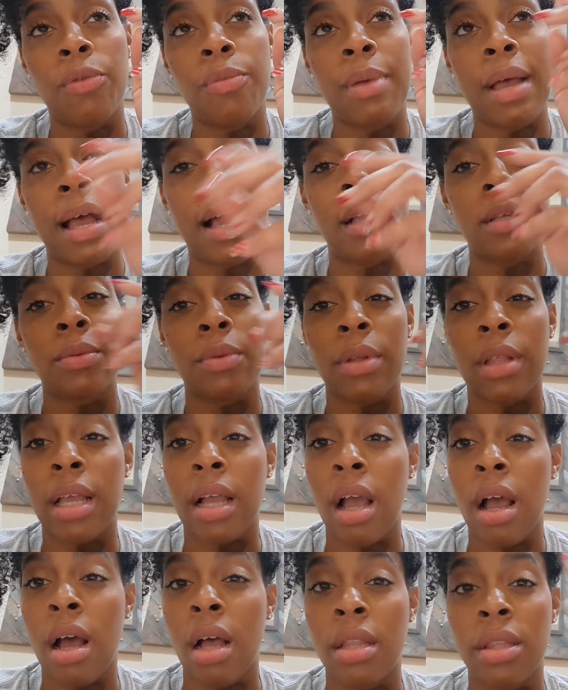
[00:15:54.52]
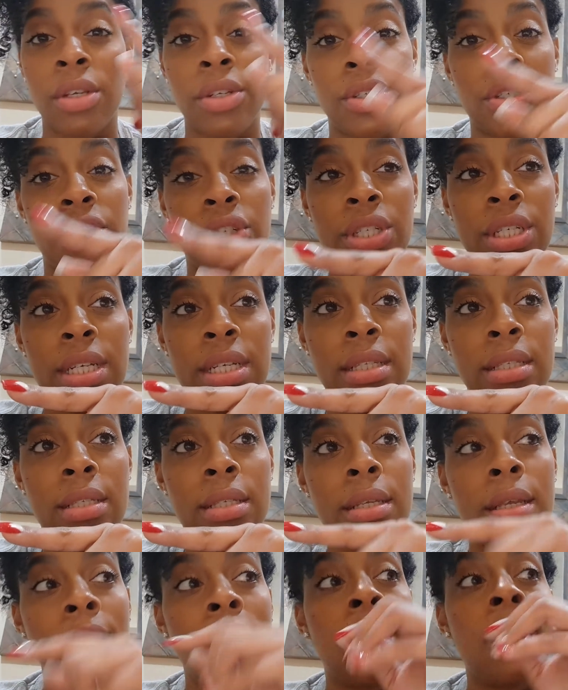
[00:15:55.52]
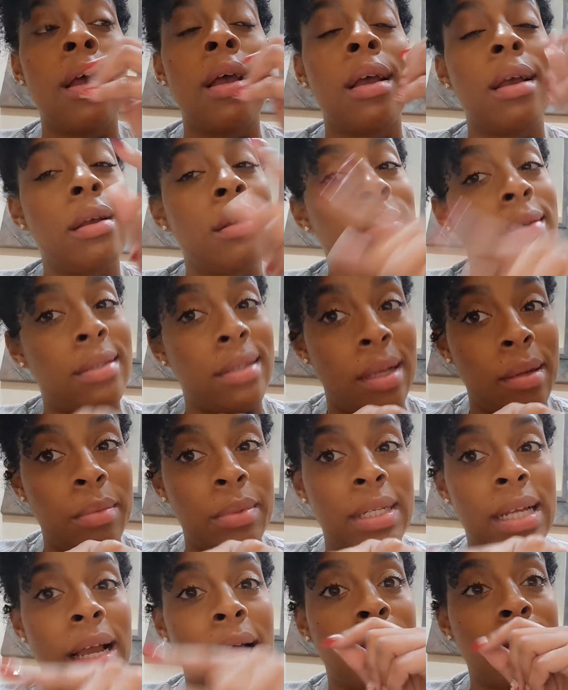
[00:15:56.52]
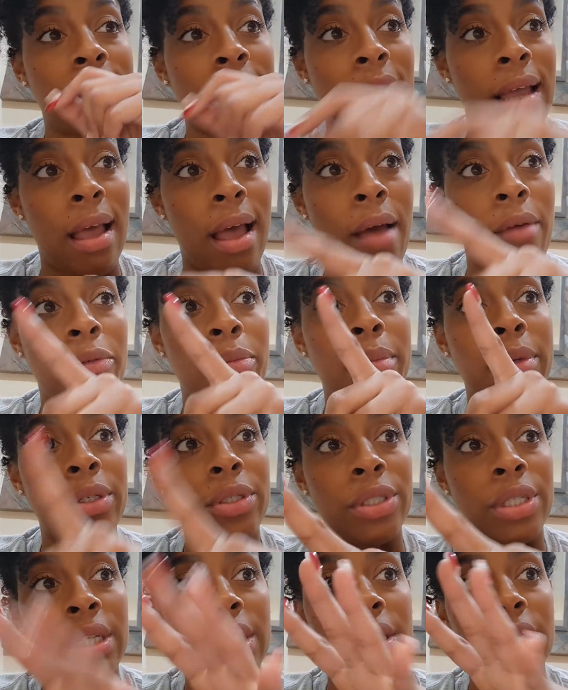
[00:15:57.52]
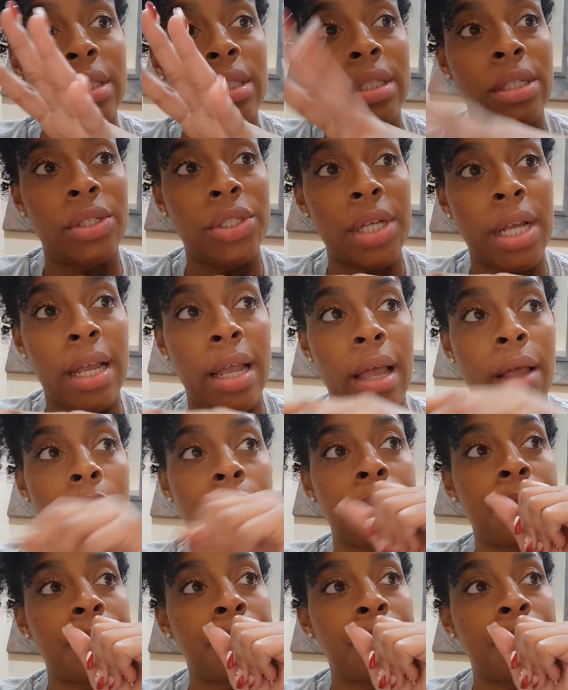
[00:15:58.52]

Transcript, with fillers: past. We're like, oh, there's a Sheets. Sometimes they have them in Sheets in the checkout.